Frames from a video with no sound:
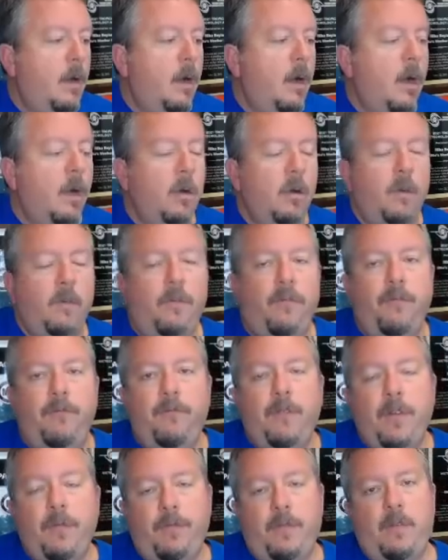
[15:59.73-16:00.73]

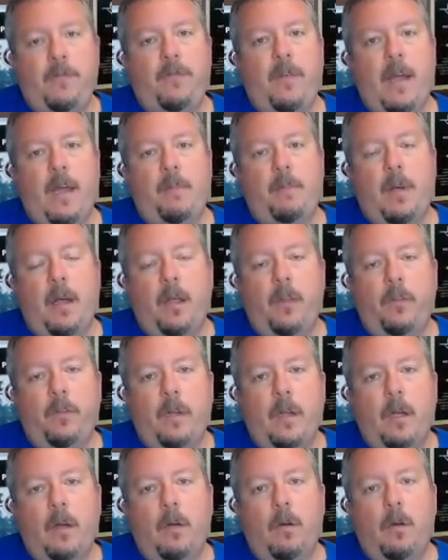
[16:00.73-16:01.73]
155 miles
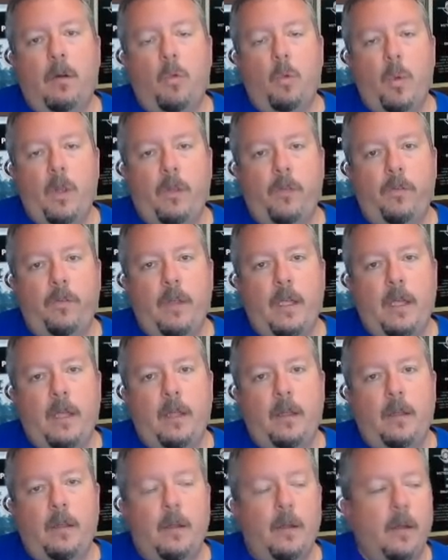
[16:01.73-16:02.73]
an hour on
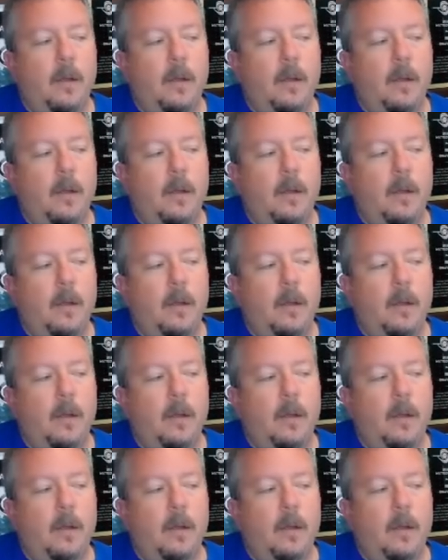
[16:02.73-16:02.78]
Wednesday.